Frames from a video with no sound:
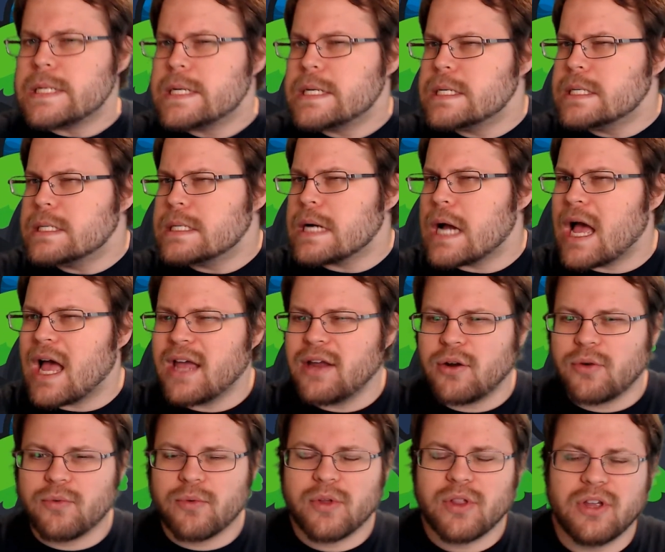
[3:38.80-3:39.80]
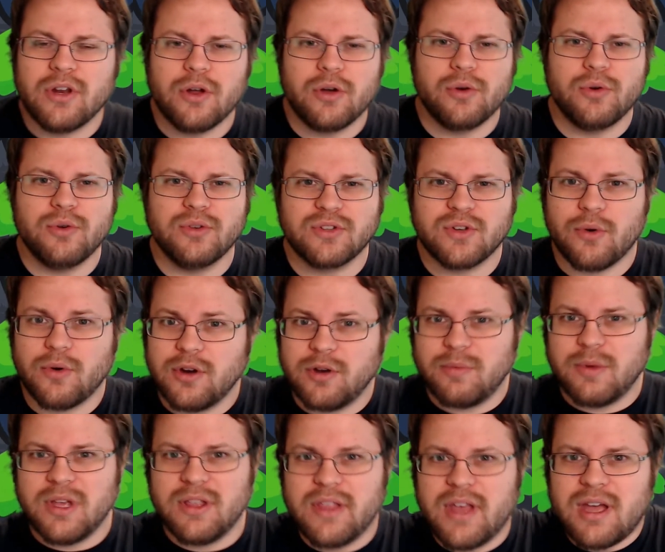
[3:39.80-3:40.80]
I don't really know who's going to
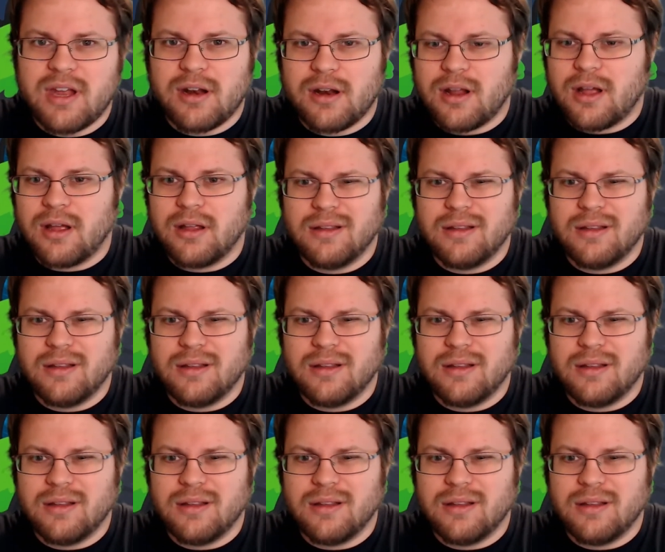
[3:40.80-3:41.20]
be in that.